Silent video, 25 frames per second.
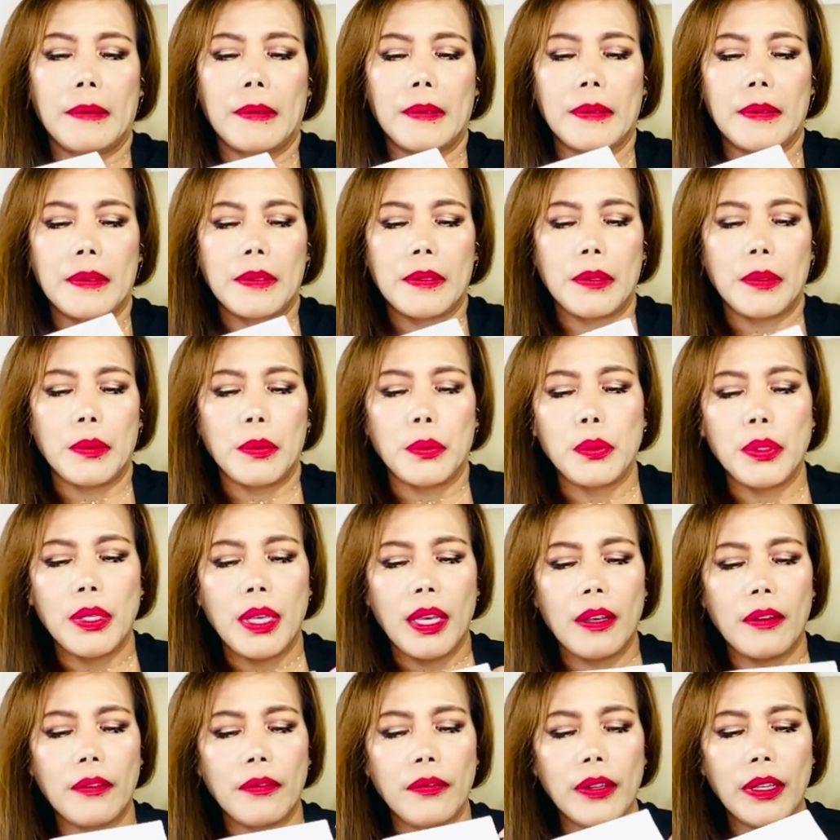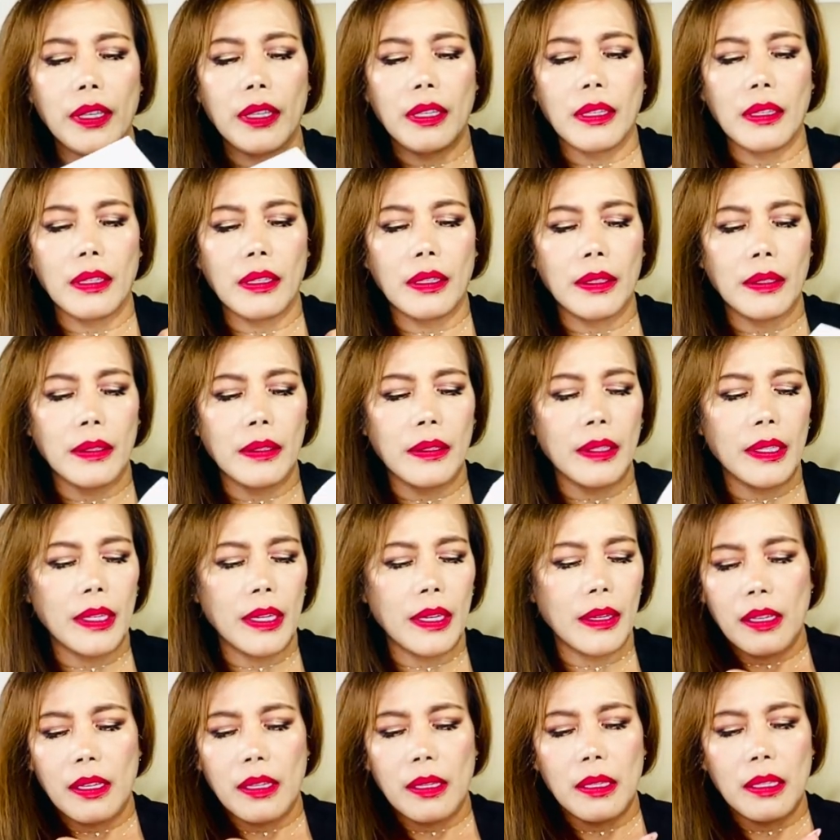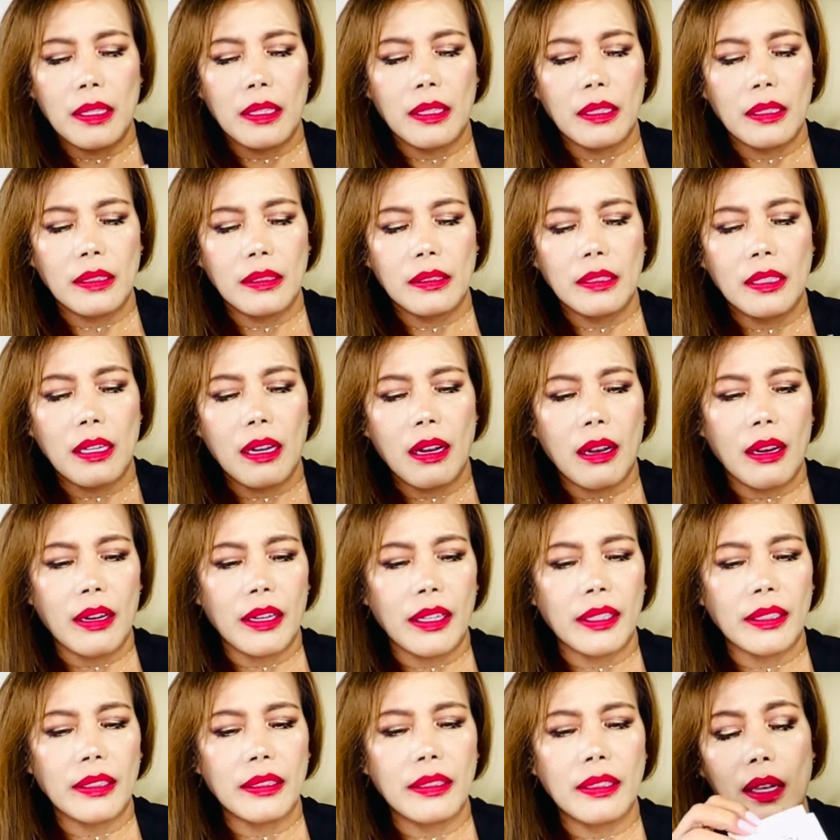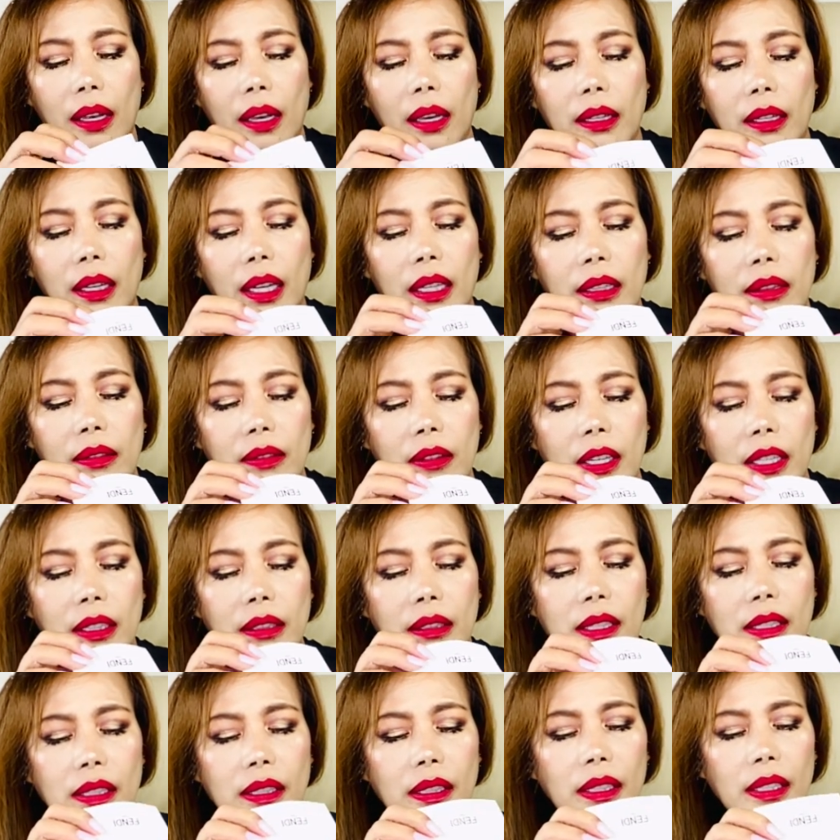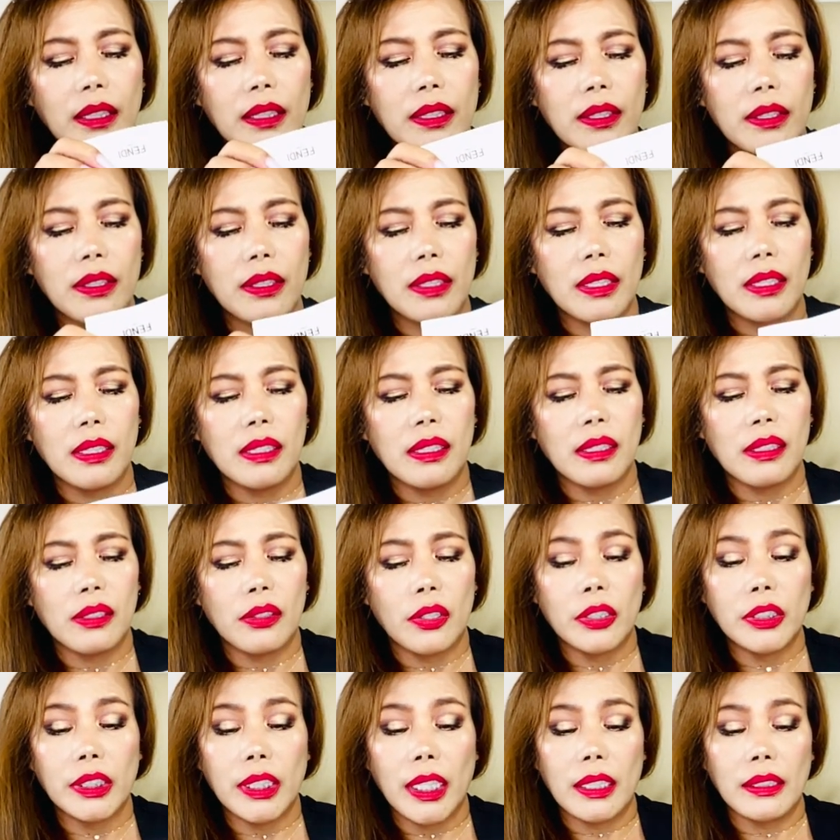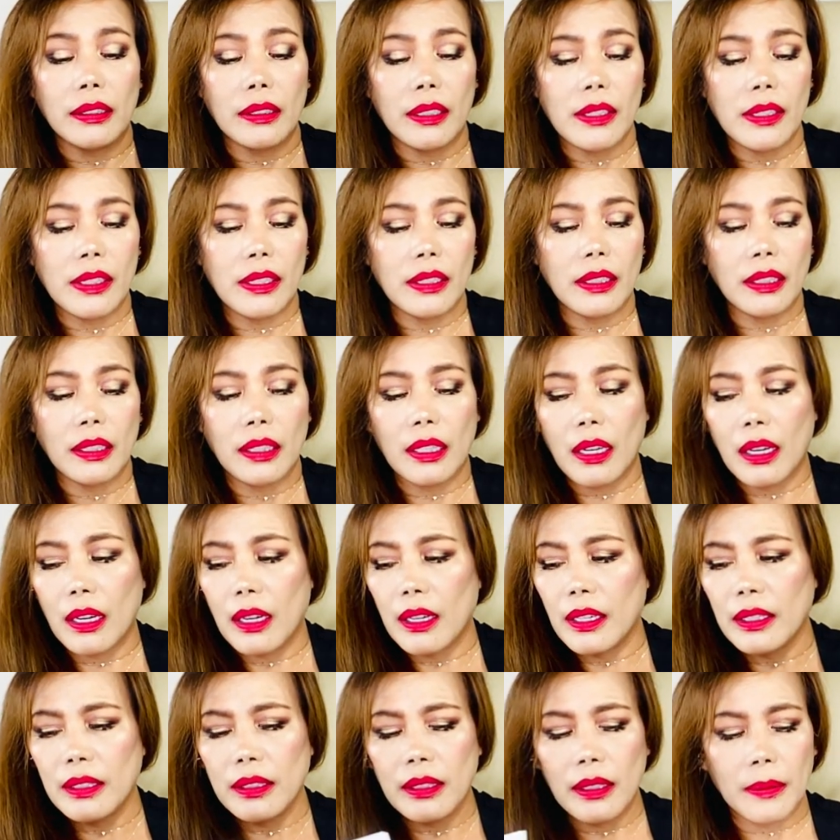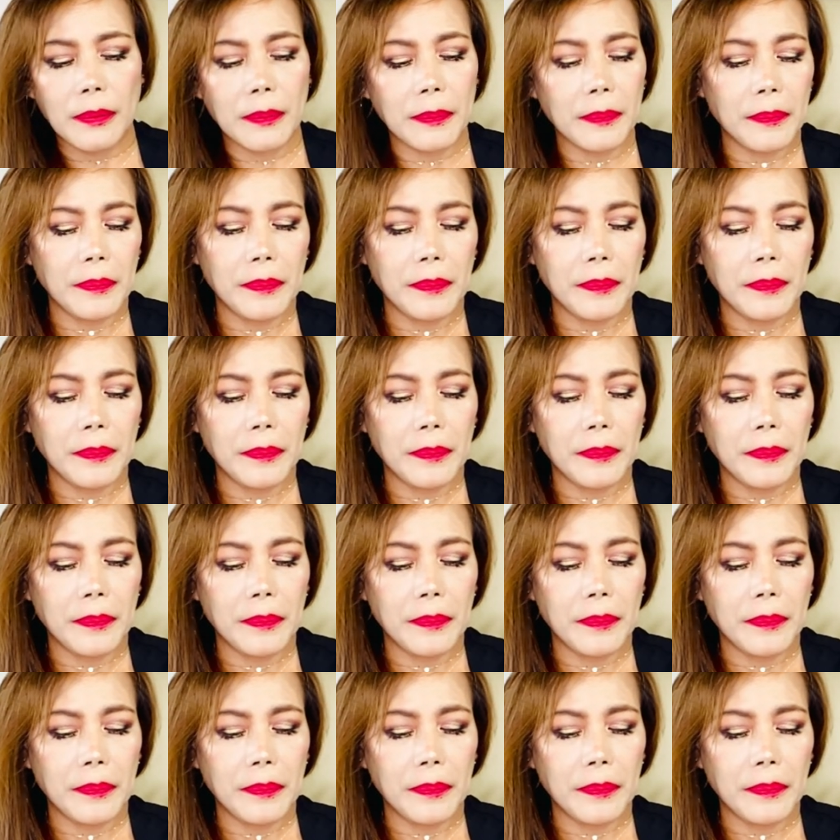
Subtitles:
So we have here a card, and I think this is the authenticity card.